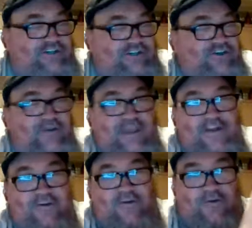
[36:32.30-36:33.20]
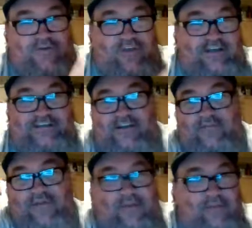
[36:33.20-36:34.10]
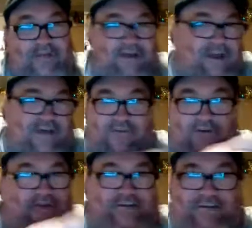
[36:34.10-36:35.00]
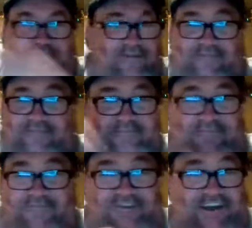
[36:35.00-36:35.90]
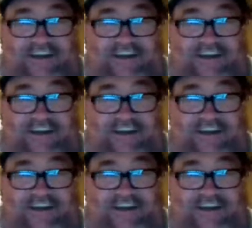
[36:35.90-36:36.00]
the 2 heater core things and the blah, blah, blah, and have all that done with I